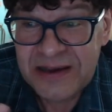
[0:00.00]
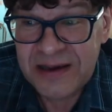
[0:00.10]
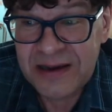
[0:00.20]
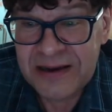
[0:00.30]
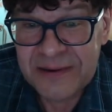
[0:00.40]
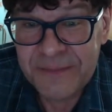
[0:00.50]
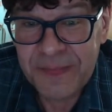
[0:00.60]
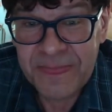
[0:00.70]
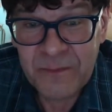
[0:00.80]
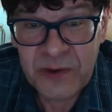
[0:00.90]

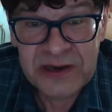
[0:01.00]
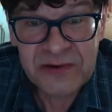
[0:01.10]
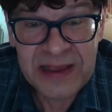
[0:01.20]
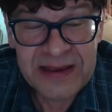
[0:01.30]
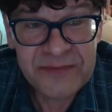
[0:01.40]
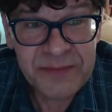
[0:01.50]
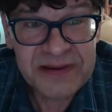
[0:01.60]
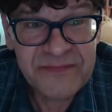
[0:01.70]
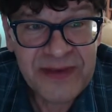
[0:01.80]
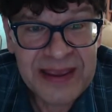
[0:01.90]
Um, we don't have a
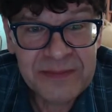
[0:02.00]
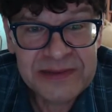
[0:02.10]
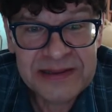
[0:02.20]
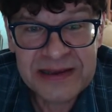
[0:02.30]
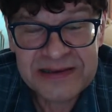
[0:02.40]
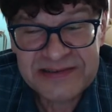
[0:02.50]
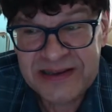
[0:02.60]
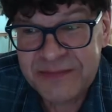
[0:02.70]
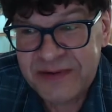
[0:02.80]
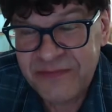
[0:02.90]
big family. Like I
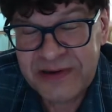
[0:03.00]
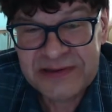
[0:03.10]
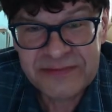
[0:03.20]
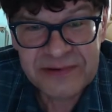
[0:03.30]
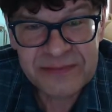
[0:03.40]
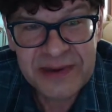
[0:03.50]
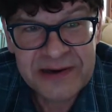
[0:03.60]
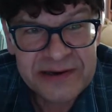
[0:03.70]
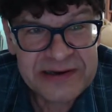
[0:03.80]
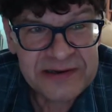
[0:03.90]
said, my friends are all
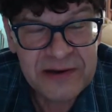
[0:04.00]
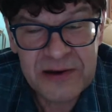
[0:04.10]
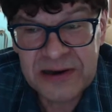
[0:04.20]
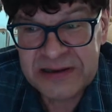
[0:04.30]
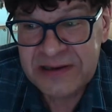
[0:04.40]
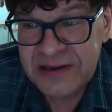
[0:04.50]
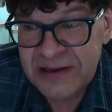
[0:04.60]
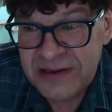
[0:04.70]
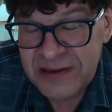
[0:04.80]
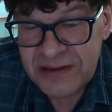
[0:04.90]
married and gone.
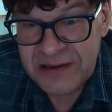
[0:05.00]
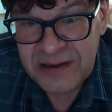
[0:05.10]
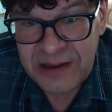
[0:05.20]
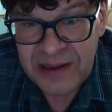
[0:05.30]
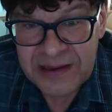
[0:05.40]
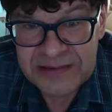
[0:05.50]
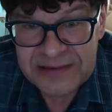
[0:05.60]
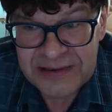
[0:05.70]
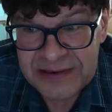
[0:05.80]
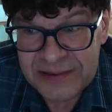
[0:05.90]

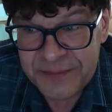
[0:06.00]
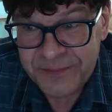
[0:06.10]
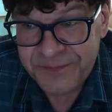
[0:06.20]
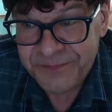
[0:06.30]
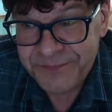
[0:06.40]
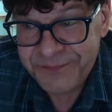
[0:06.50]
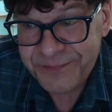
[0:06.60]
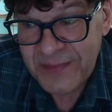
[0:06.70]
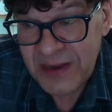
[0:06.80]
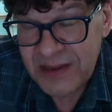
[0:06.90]
And, um,
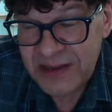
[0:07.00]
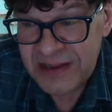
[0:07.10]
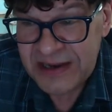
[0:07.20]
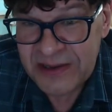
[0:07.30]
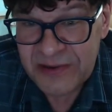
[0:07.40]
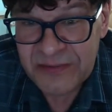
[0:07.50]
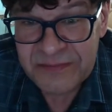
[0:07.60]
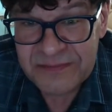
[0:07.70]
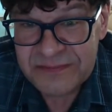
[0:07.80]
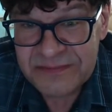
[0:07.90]
you
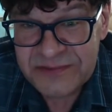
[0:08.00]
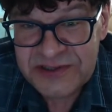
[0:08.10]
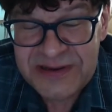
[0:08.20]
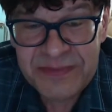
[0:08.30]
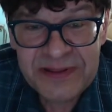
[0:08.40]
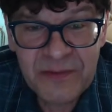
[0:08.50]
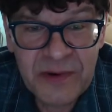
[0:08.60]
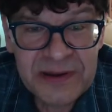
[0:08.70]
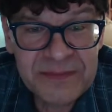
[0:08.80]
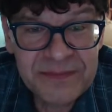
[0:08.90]
know, she'd be the
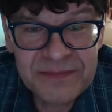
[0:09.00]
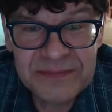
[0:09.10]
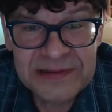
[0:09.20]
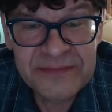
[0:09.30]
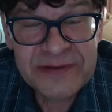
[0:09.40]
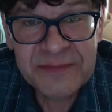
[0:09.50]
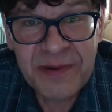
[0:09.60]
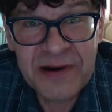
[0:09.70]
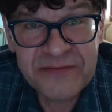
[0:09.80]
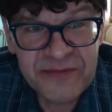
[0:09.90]
one living
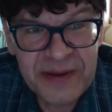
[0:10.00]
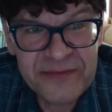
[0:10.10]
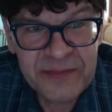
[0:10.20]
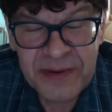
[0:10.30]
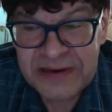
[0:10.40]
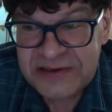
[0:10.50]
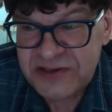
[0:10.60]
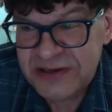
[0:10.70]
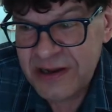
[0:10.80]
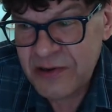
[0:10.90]
apart from everybody
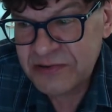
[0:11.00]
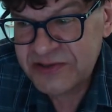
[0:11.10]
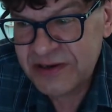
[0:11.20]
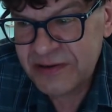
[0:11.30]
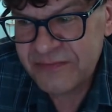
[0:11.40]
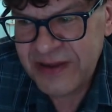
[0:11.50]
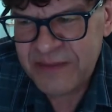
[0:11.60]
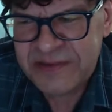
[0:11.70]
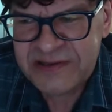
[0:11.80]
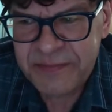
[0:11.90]
she knows. And her
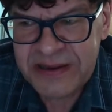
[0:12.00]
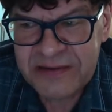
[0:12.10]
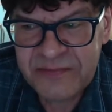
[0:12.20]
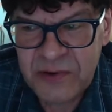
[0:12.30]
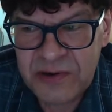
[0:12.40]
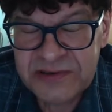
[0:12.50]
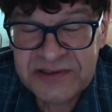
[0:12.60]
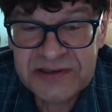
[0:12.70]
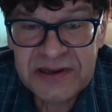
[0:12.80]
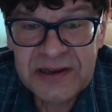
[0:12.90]
family is big, of course.